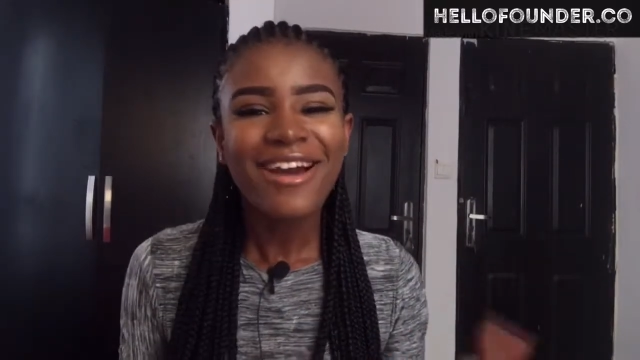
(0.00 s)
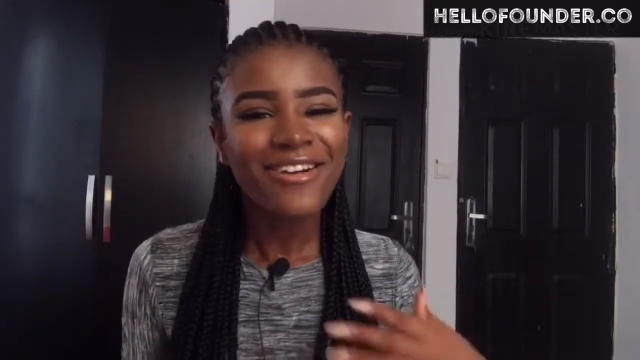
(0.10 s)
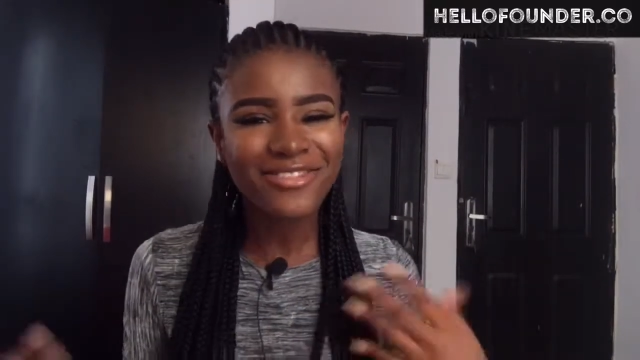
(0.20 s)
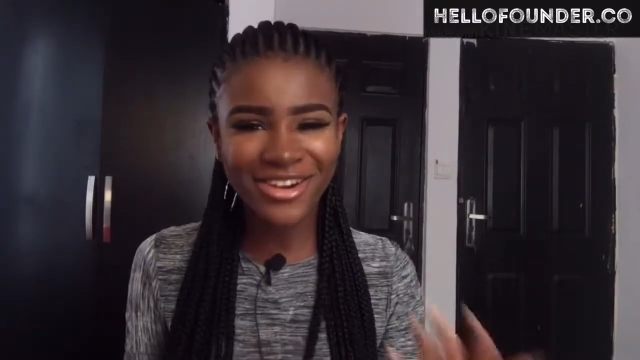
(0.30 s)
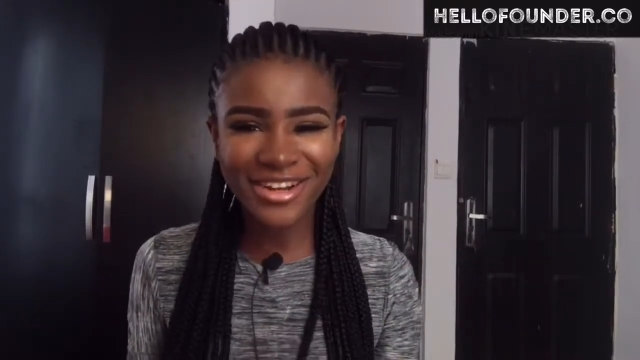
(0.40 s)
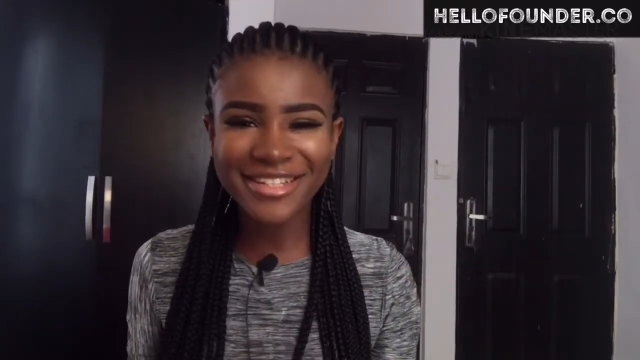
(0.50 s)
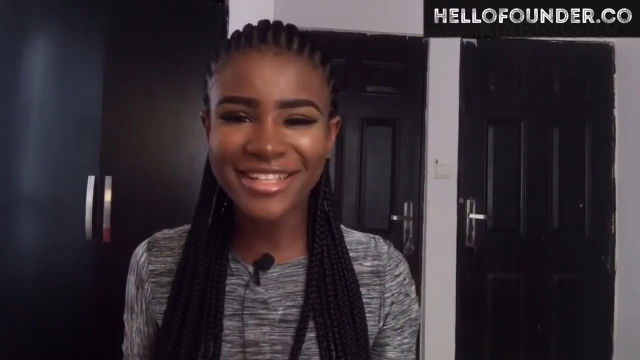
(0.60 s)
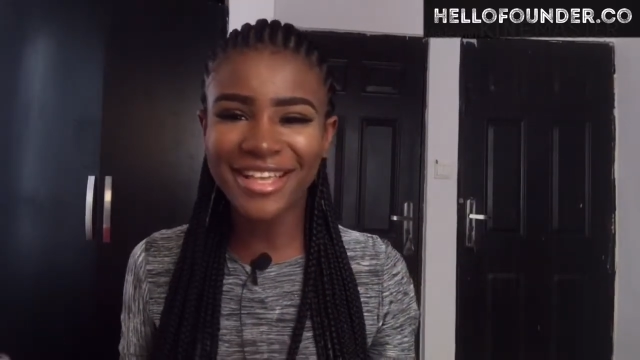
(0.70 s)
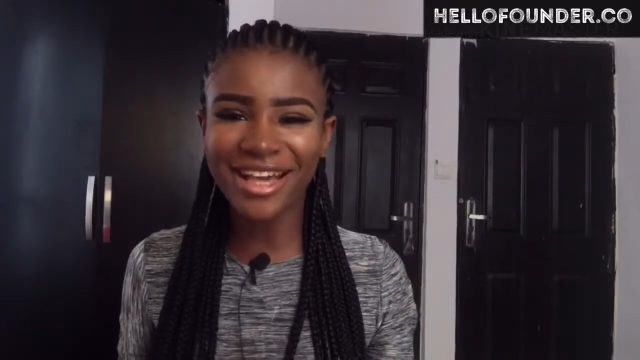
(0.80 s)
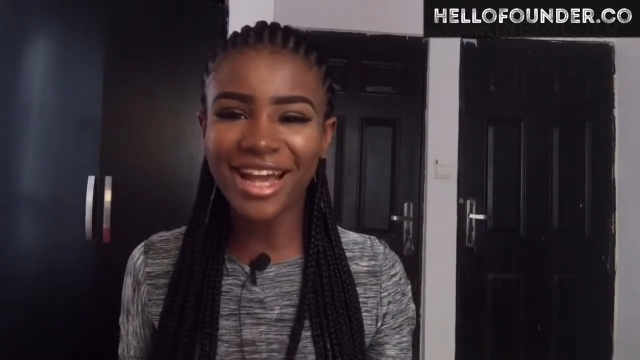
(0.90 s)
Of course,
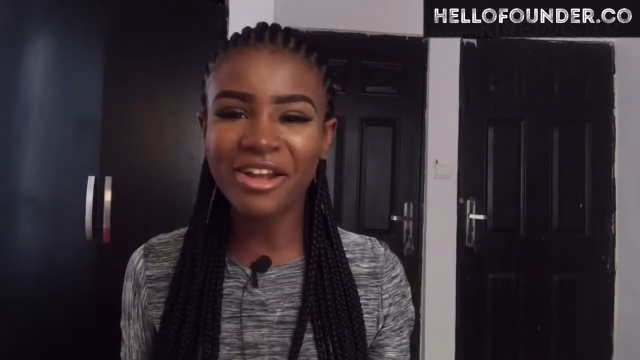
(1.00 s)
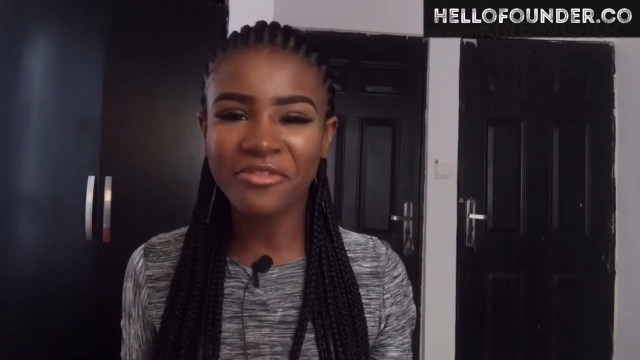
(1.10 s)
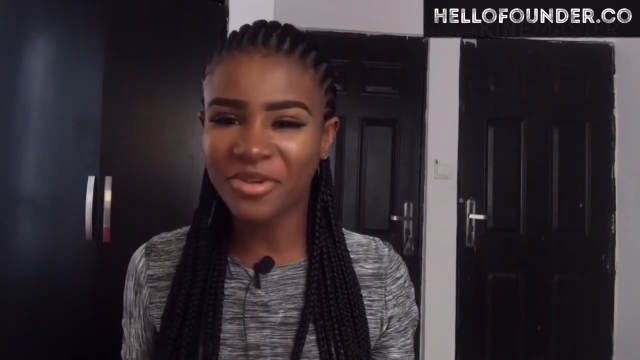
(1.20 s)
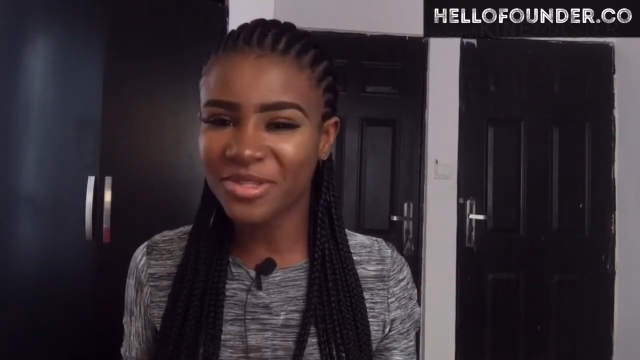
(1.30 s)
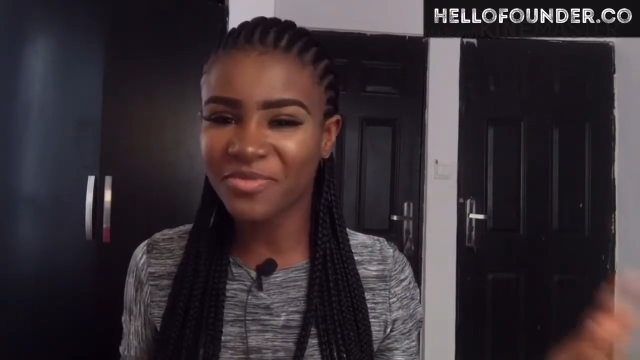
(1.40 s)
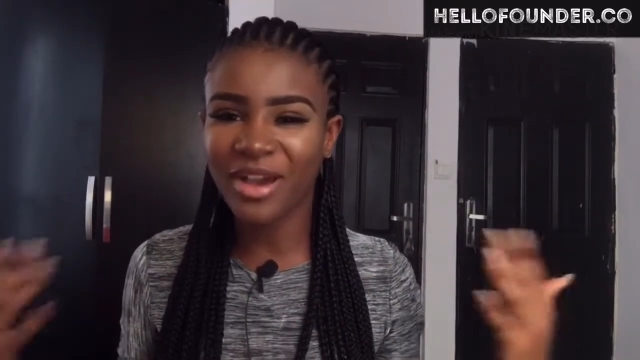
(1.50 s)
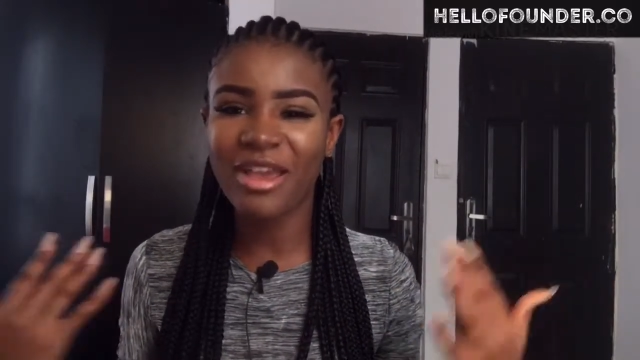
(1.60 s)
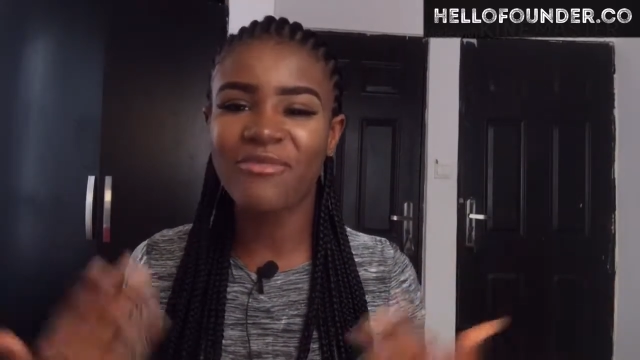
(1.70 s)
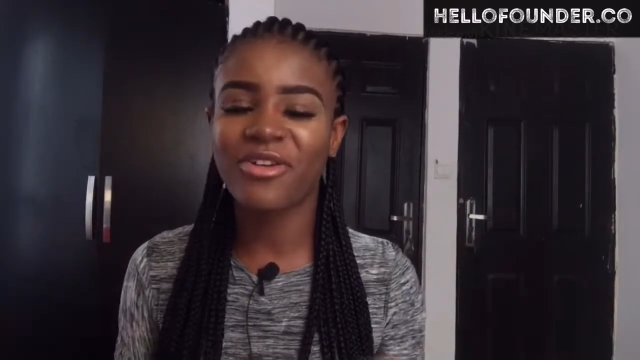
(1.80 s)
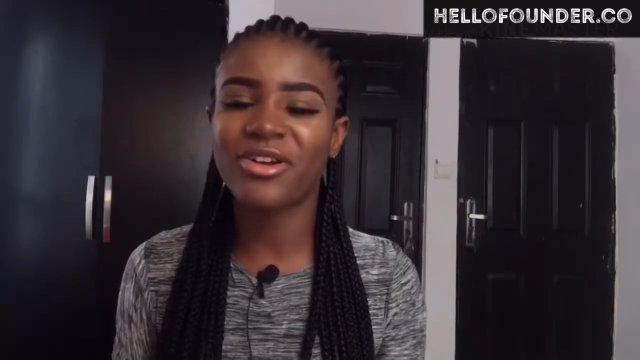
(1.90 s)
they can't afford to
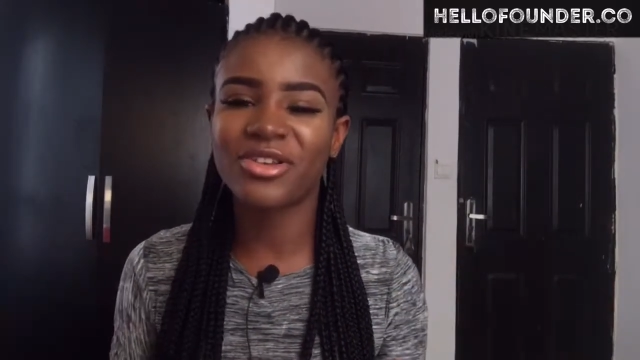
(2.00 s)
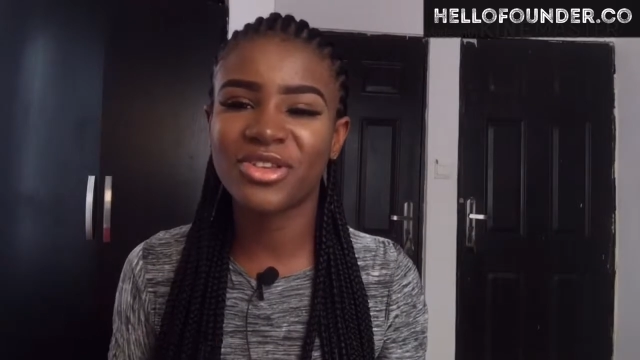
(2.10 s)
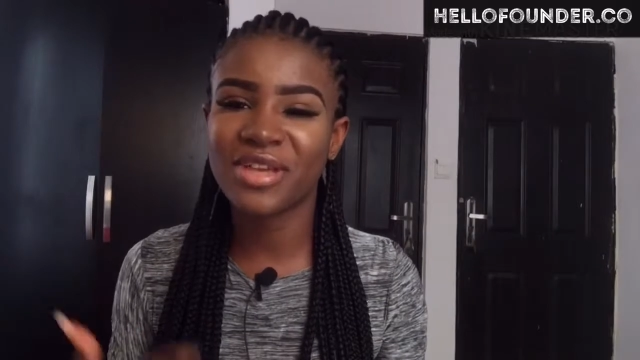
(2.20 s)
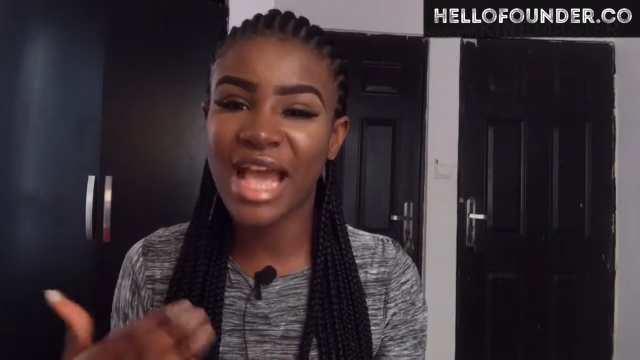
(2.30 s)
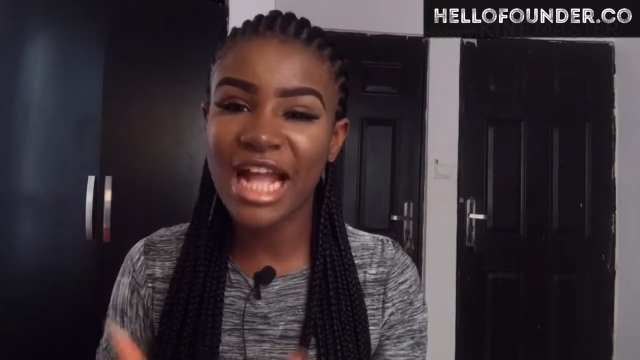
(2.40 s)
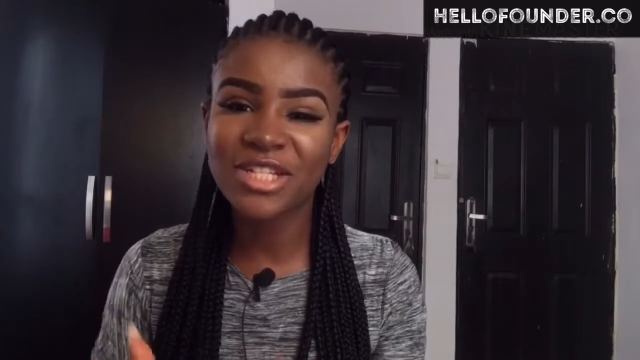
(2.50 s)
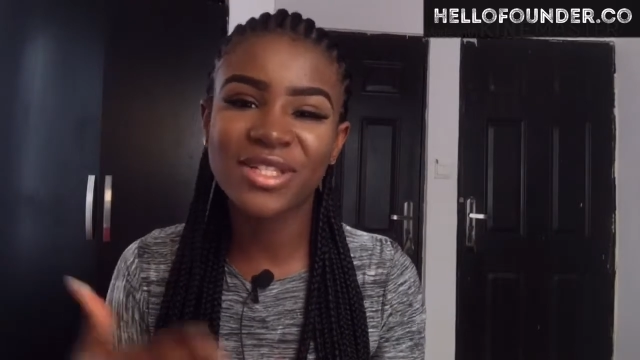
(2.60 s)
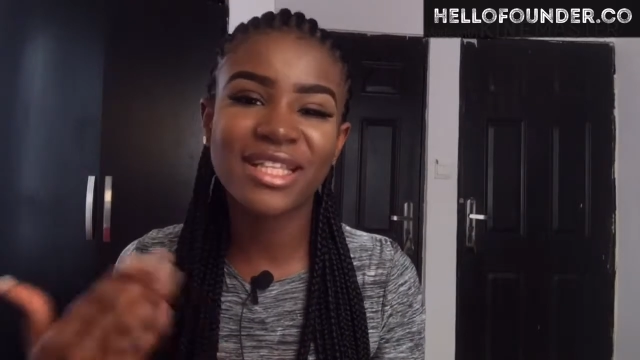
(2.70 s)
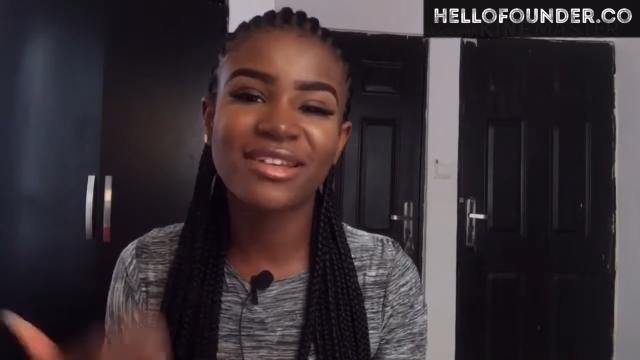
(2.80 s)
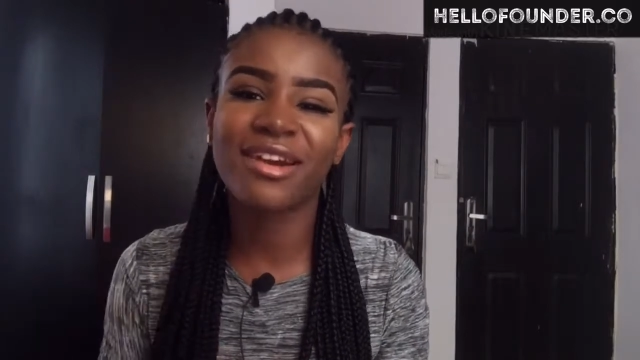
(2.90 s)
buy a product, so you're
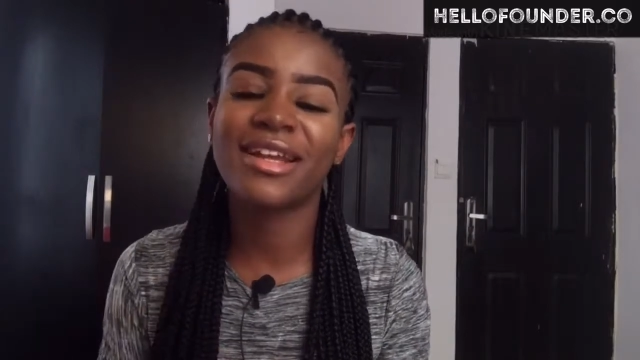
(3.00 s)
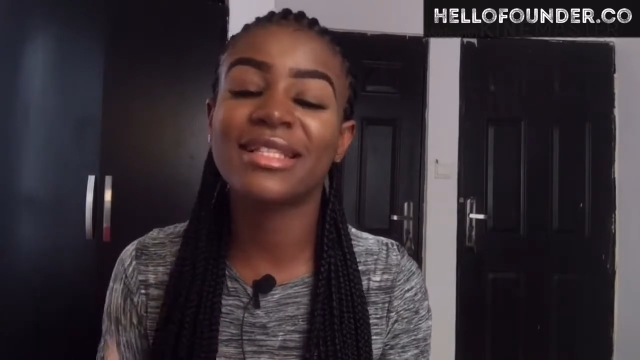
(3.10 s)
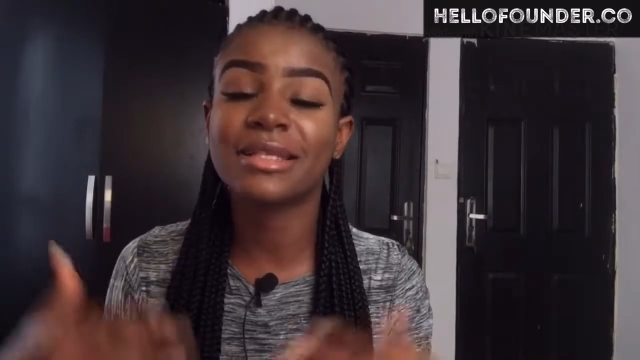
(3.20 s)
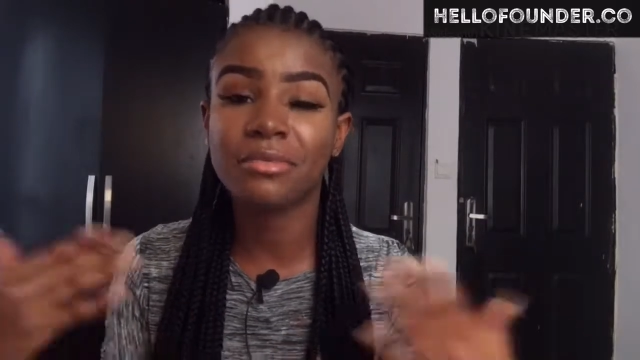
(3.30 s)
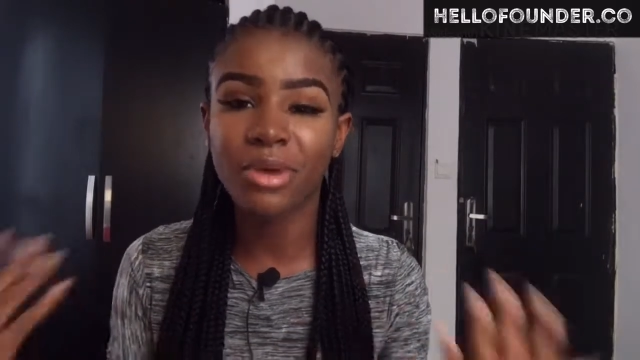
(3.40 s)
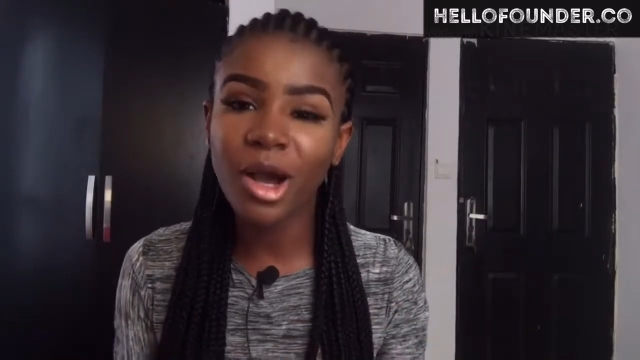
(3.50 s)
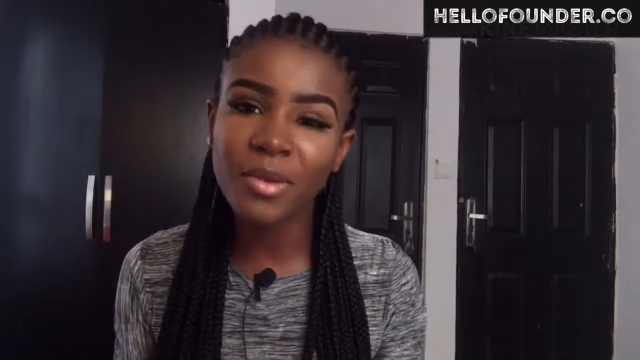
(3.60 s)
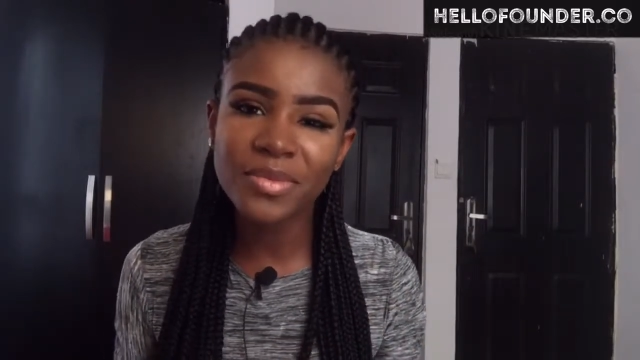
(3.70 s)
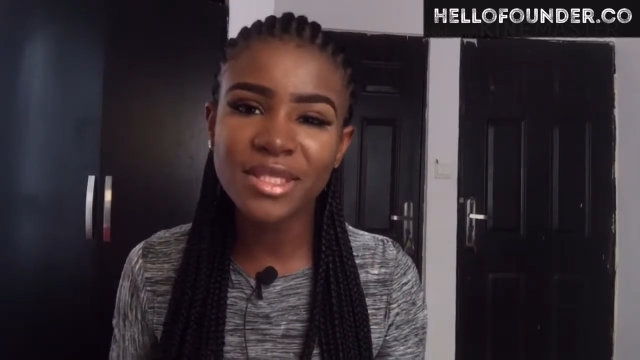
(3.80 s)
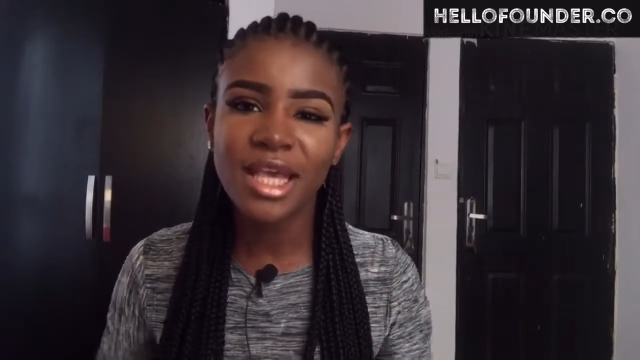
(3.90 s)
actually targeting
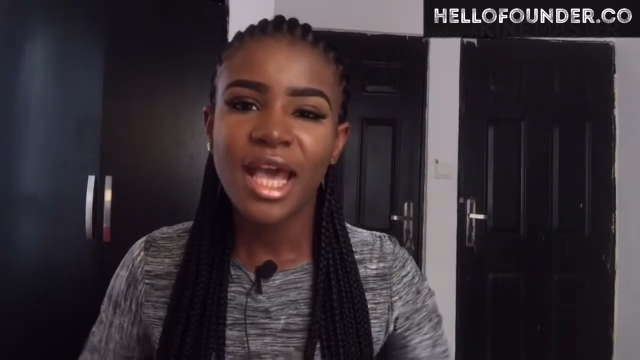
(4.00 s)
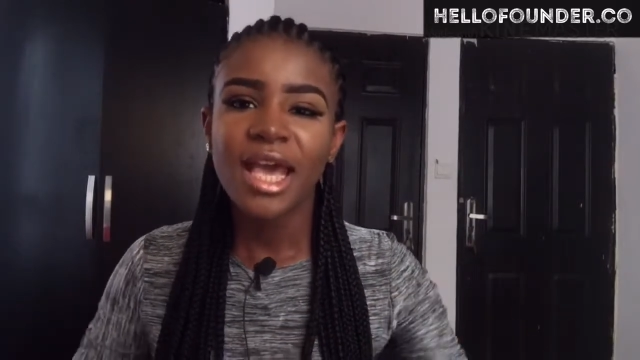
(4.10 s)
moms.